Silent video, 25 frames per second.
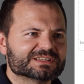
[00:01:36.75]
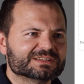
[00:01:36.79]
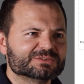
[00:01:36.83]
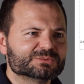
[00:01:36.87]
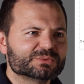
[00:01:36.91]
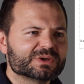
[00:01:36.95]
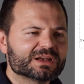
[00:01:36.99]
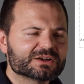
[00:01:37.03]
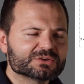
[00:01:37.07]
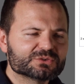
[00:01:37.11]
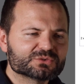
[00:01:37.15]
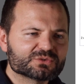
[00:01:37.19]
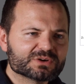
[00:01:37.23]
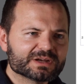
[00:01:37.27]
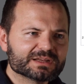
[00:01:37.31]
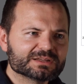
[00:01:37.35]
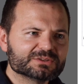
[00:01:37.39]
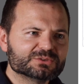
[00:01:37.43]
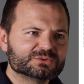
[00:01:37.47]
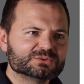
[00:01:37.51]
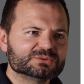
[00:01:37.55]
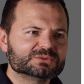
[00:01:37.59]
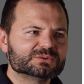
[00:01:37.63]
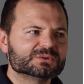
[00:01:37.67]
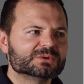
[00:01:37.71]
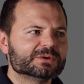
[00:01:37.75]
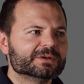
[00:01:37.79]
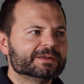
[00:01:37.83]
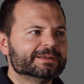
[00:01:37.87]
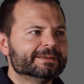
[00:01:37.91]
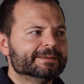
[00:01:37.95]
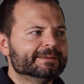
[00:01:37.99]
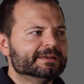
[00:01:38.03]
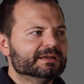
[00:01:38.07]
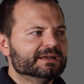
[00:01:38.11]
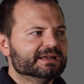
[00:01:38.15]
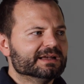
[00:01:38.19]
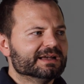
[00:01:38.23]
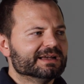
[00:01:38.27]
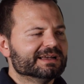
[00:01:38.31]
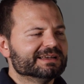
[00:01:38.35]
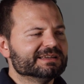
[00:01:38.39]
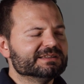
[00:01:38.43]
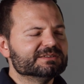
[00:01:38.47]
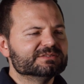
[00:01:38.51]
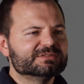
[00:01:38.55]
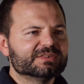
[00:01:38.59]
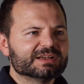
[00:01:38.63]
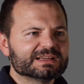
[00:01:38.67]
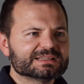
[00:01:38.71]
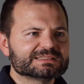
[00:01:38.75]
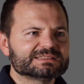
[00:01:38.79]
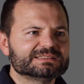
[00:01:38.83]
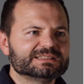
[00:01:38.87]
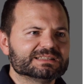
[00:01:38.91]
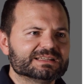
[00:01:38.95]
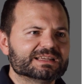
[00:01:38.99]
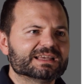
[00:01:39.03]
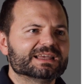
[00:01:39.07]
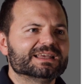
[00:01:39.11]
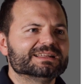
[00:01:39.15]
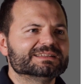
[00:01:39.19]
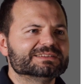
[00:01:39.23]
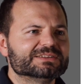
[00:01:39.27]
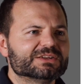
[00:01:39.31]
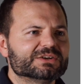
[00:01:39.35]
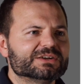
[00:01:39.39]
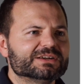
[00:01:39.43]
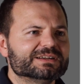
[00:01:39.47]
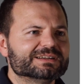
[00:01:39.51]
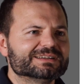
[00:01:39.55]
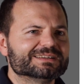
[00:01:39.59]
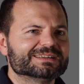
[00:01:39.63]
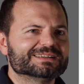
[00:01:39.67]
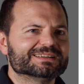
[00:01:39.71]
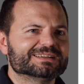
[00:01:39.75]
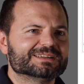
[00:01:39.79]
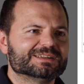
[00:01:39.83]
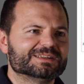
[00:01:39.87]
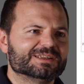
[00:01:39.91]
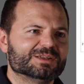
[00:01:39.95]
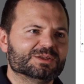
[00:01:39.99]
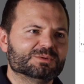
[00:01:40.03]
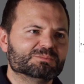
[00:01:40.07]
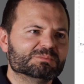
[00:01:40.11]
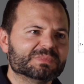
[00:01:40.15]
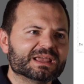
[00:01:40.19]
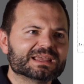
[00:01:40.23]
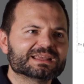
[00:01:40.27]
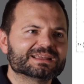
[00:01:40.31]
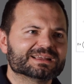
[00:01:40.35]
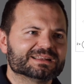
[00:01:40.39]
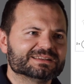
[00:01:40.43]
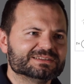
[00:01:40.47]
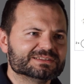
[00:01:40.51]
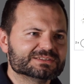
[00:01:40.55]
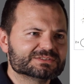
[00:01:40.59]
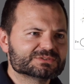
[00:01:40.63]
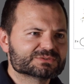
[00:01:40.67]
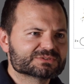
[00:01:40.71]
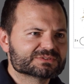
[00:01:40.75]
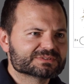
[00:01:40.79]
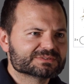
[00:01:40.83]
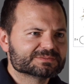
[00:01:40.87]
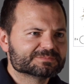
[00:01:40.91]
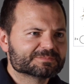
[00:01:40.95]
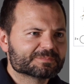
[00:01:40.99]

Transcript: And we are trying to investigate their mechanisms